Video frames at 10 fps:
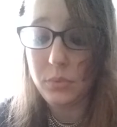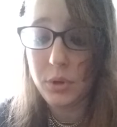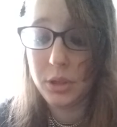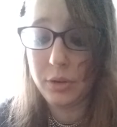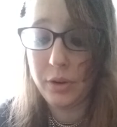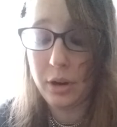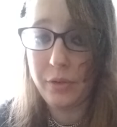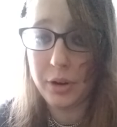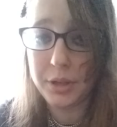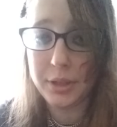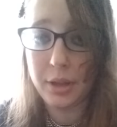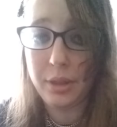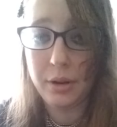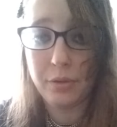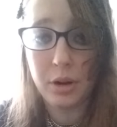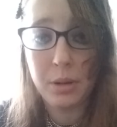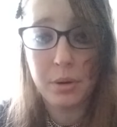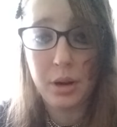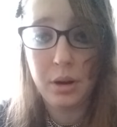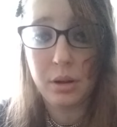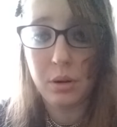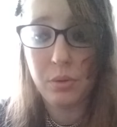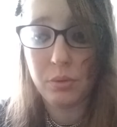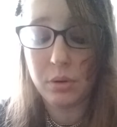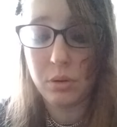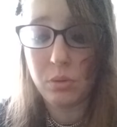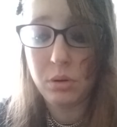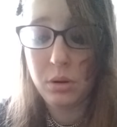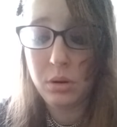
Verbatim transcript: it's a very, very sad thing for anybody to go through.